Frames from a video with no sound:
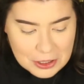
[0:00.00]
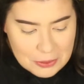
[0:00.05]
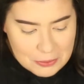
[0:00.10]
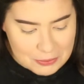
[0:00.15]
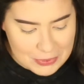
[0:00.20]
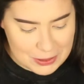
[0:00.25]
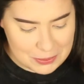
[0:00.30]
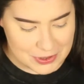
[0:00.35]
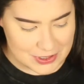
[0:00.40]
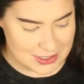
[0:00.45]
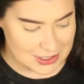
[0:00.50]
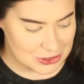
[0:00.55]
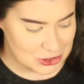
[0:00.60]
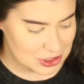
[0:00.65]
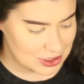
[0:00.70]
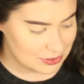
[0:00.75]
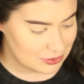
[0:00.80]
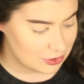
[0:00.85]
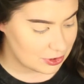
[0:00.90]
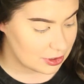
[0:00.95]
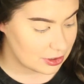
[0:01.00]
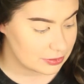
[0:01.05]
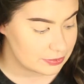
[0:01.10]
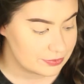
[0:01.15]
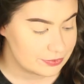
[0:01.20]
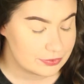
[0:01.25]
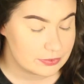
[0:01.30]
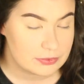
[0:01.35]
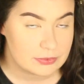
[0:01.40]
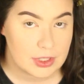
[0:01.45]
my position for
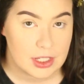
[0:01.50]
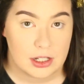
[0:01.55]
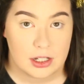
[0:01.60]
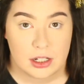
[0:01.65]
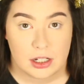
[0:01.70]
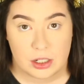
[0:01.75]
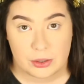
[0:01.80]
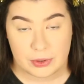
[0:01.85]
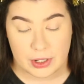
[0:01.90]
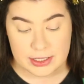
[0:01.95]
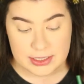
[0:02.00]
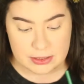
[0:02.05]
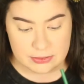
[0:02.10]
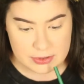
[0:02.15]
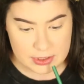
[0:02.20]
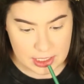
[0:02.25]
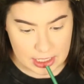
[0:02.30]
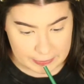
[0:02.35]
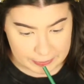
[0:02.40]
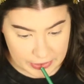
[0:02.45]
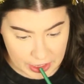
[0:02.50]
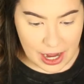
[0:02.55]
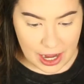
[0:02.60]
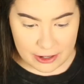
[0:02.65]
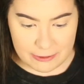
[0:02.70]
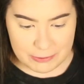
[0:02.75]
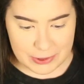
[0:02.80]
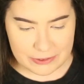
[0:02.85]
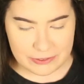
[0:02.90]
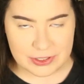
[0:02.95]
quite some time.
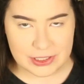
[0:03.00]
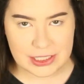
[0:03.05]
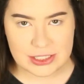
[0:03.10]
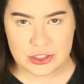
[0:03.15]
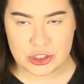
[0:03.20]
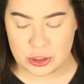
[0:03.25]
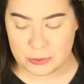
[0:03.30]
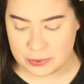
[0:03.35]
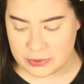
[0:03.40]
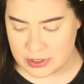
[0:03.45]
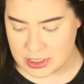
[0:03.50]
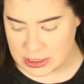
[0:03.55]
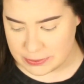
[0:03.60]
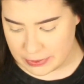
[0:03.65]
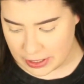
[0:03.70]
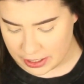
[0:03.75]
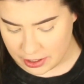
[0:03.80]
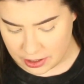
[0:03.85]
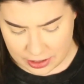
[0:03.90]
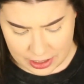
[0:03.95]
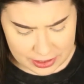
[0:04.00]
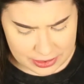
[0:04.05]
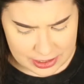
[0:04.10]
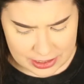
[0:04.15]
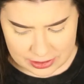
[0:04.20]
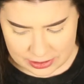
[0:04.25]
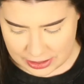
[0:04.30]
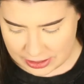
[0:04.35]
I've been feeling super inspired. I think,